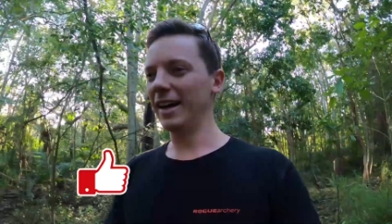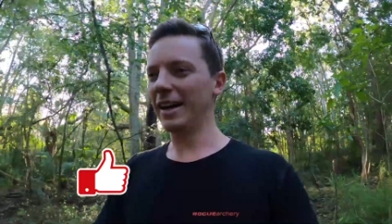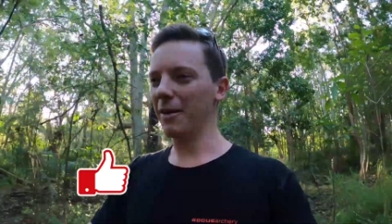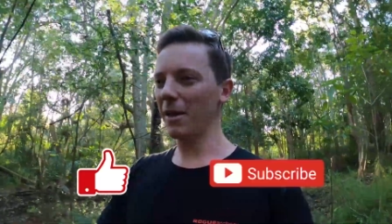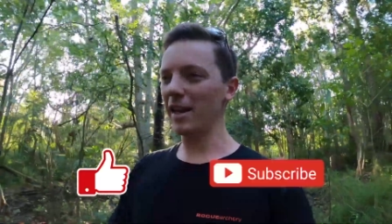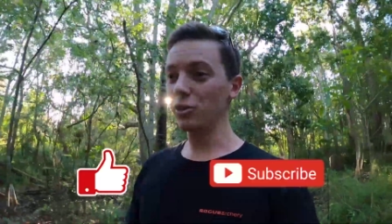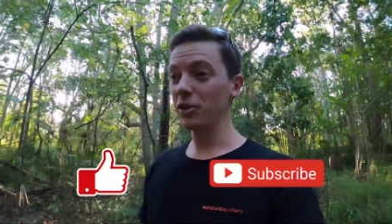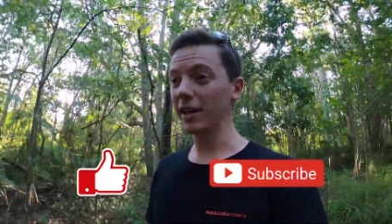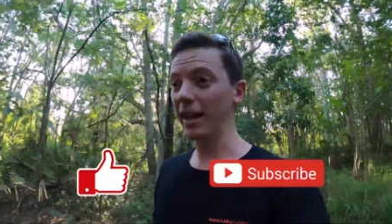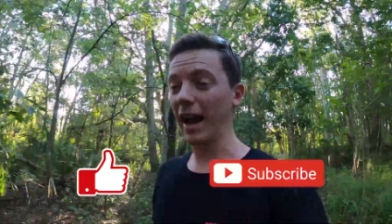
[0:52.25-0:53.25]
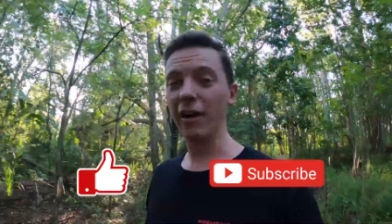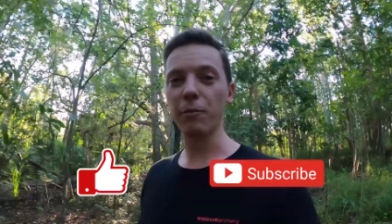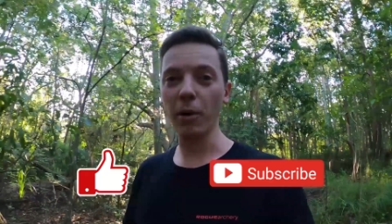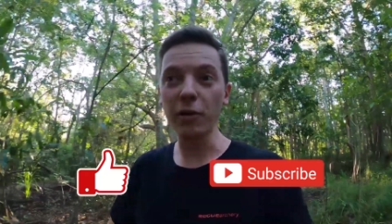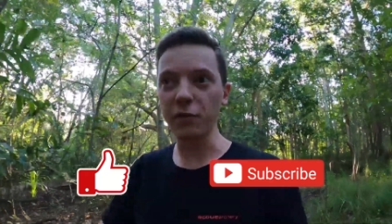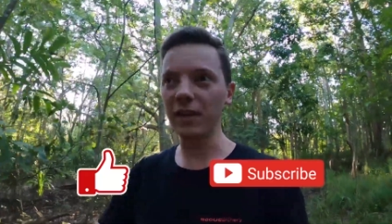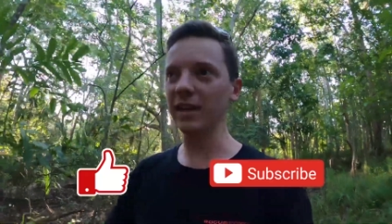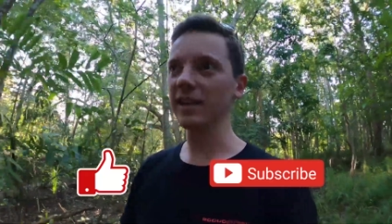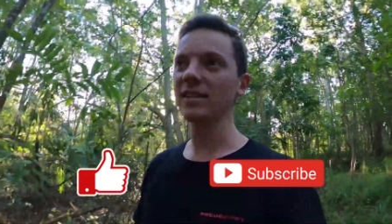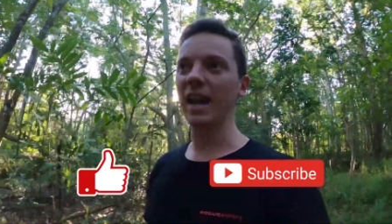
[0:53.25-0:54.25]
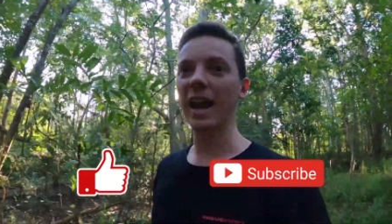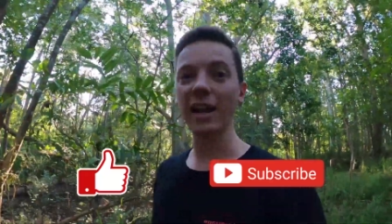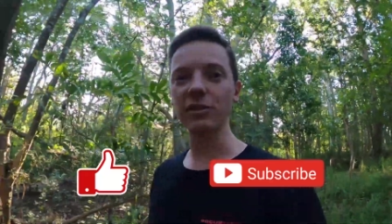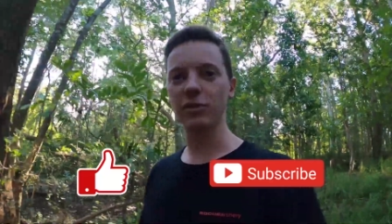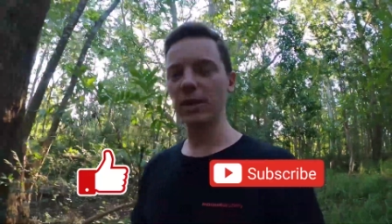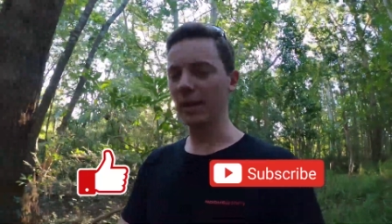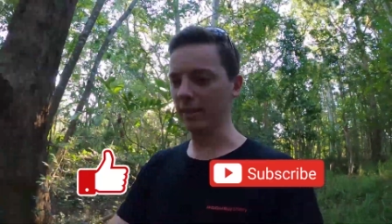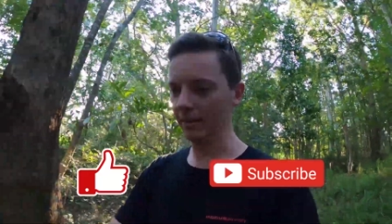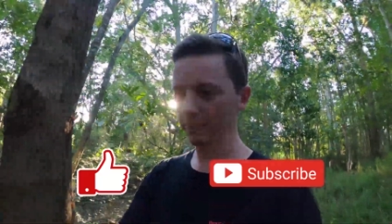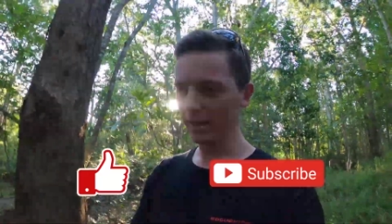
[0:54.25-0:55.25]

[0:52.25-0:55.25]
um, and you can have both fitness and strength.